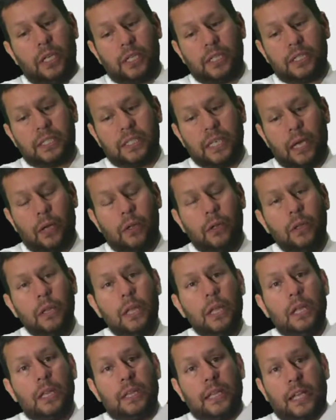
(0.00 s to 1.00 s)
a cell
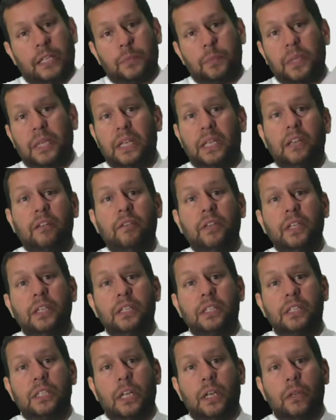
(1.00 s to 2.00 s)
that's been given a
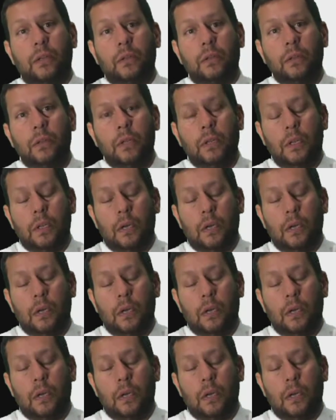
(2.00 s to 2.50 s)
signal